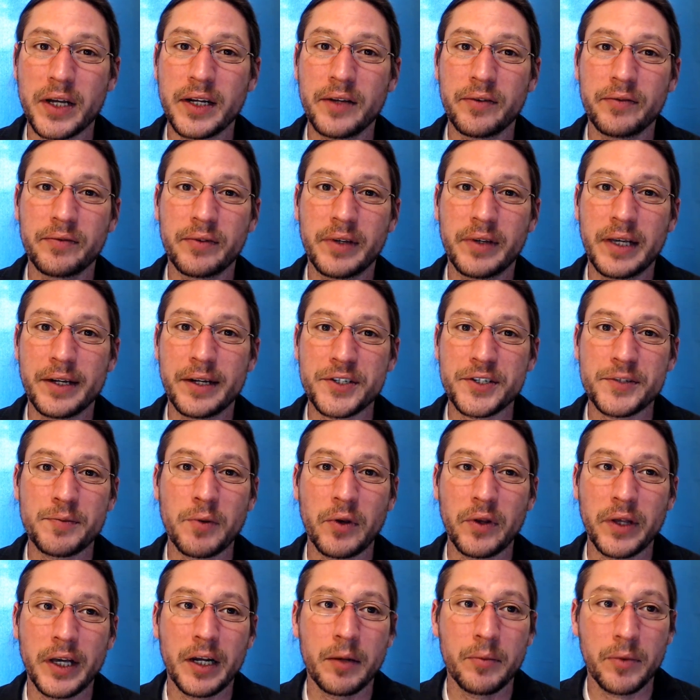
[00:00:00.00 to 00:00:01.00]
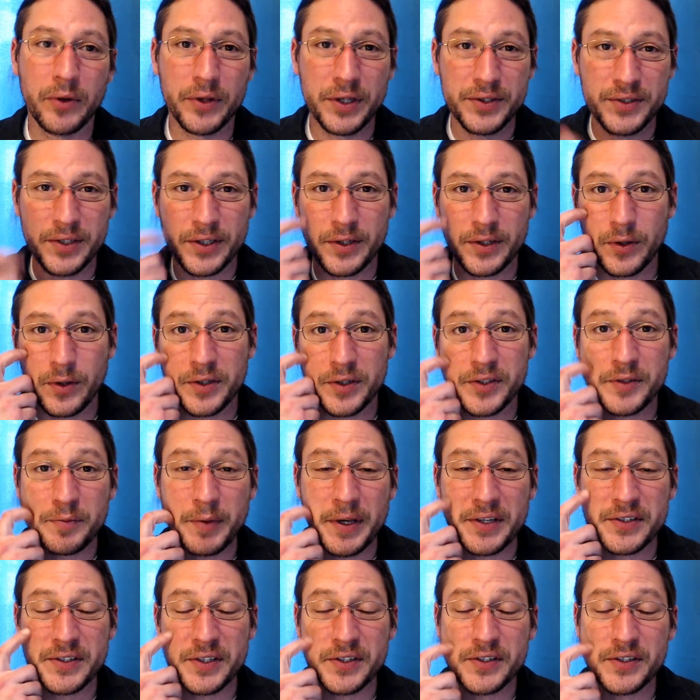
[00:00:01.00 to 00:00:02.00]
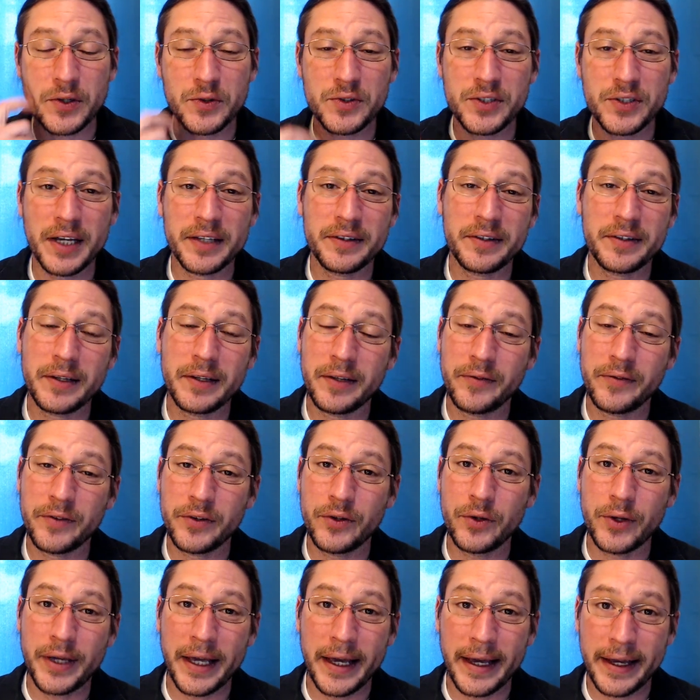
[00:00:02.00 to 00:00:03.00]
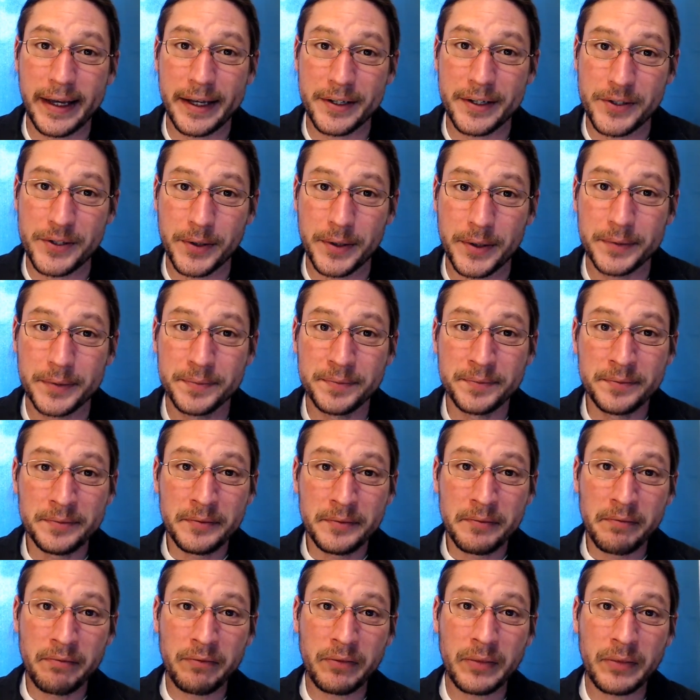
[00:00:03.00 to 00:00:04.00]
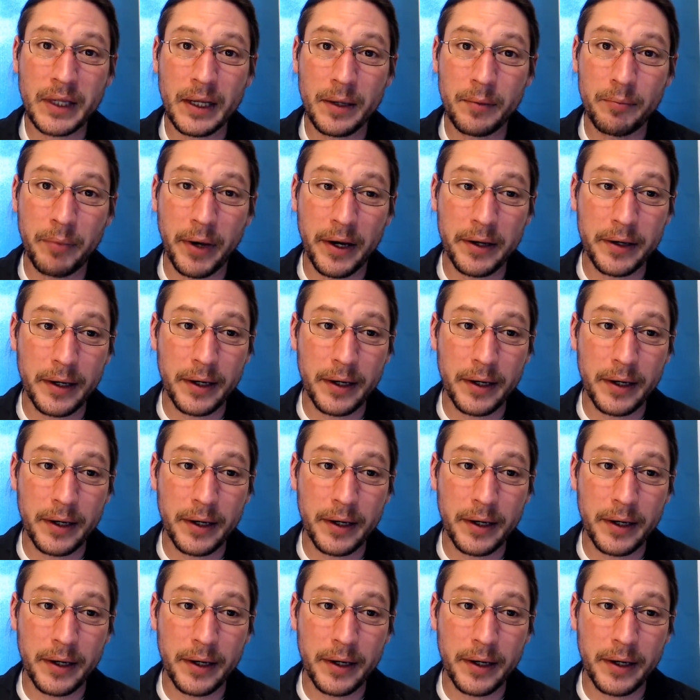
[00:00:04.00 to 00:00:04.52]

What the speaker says: get a small animal that's into a space that's so tight that even you can't get to it. But